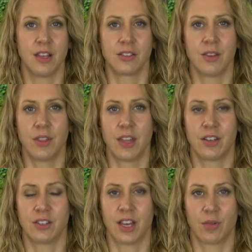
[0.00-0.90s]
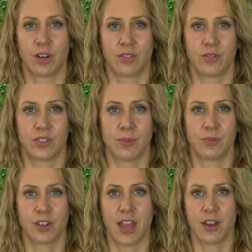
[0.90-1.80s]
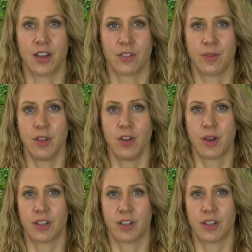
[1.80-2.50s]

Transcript: Some of the land and title records for Sumter County are at the P.O.